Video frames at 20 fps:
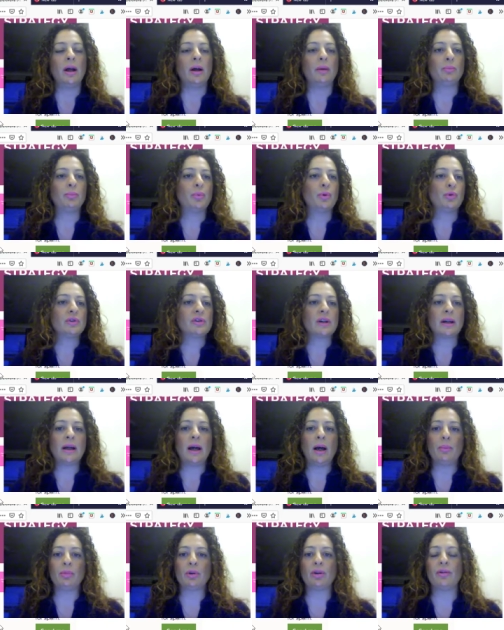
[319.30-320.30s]
put a
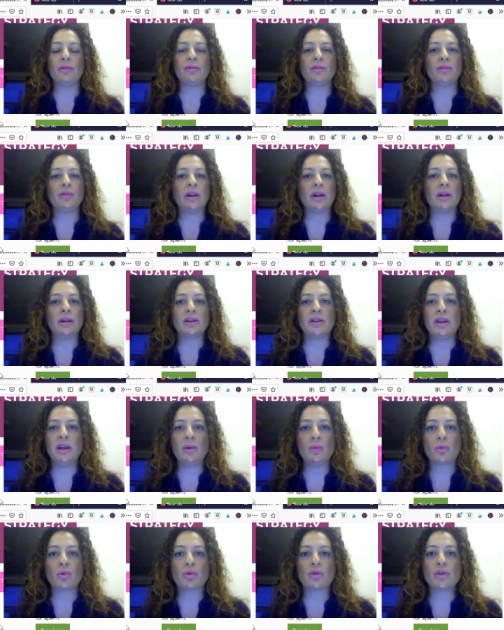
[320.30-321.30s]
couple of
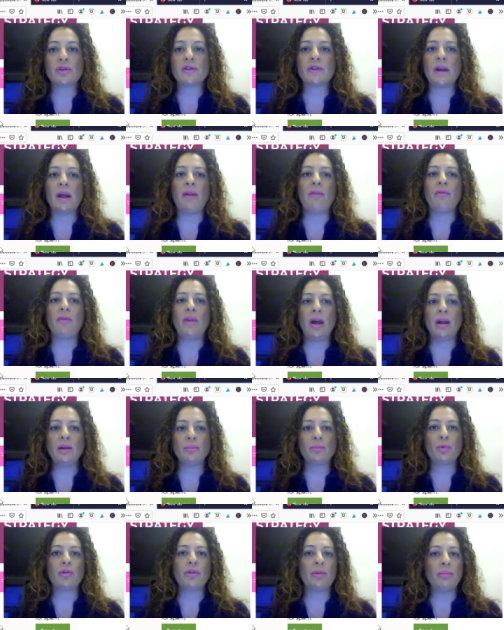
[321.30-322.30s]
keywords, and
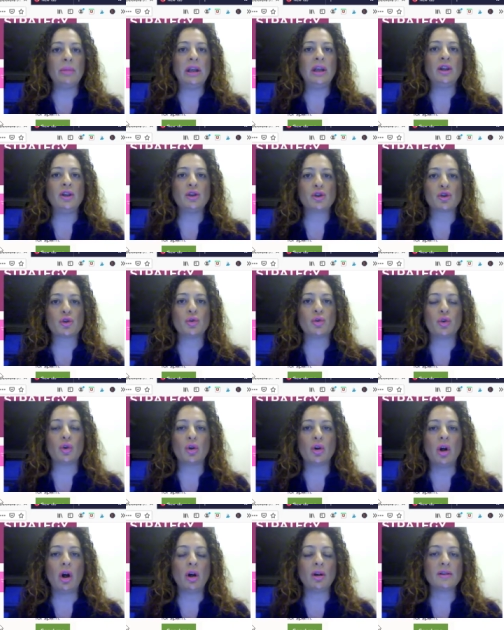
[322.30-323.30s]
then put them into your
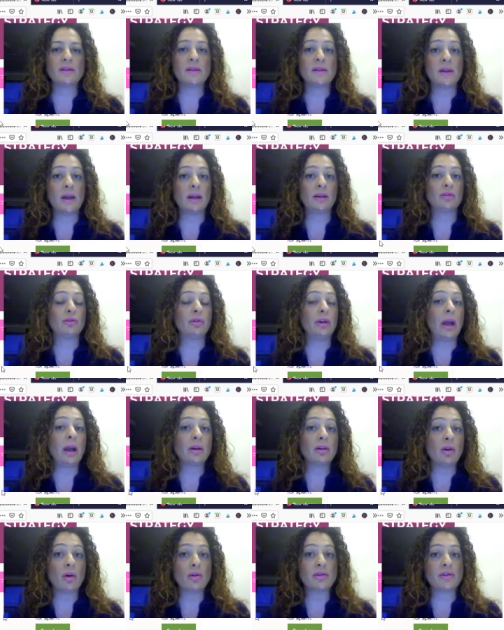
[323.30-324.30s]
content.
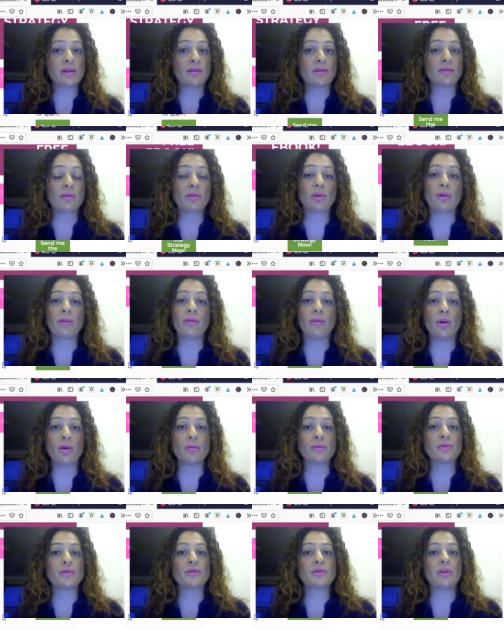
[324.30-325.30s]
Create content for
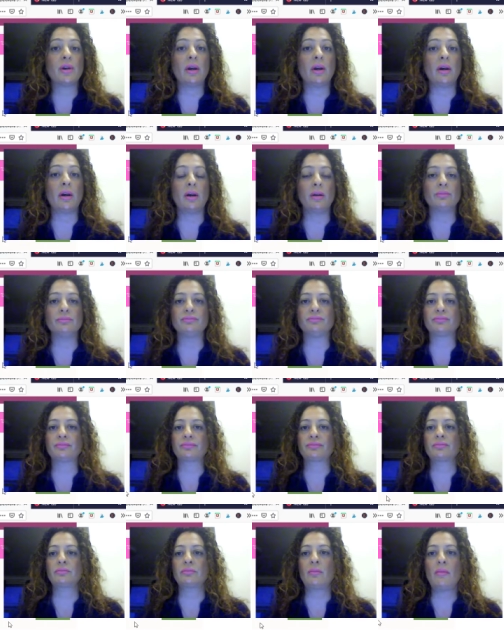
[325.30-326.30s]
those
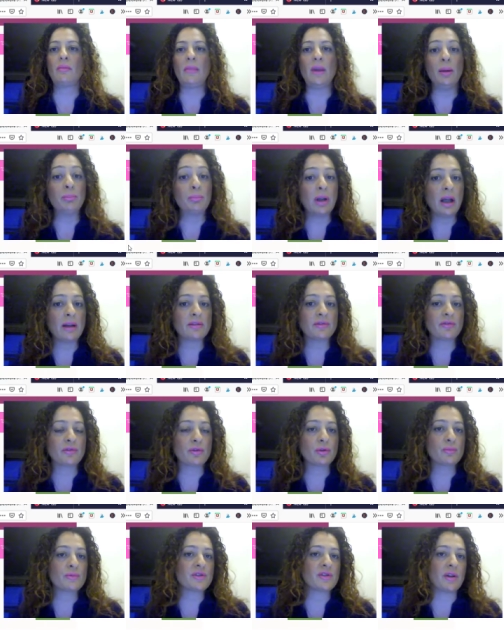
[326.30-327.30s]

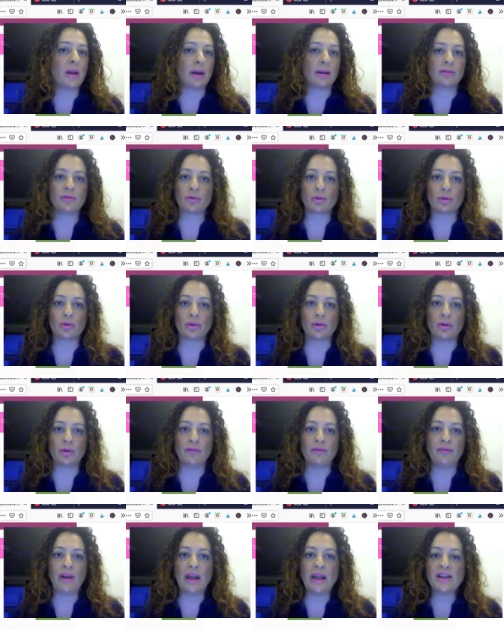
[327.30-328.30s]
platforms, like
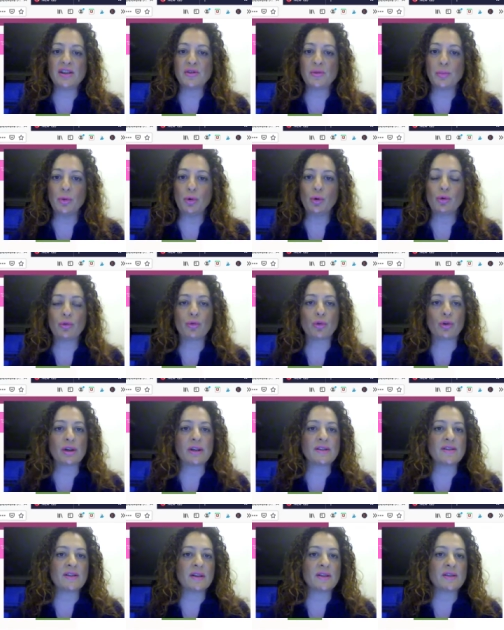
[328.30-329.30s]
for Facebook, for
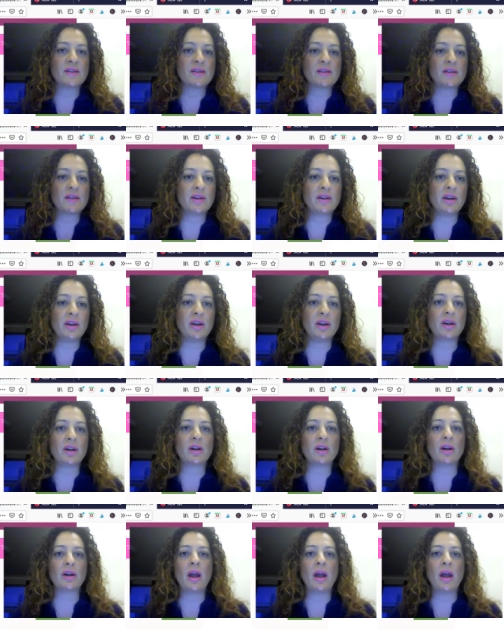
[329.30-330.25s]
instance, here,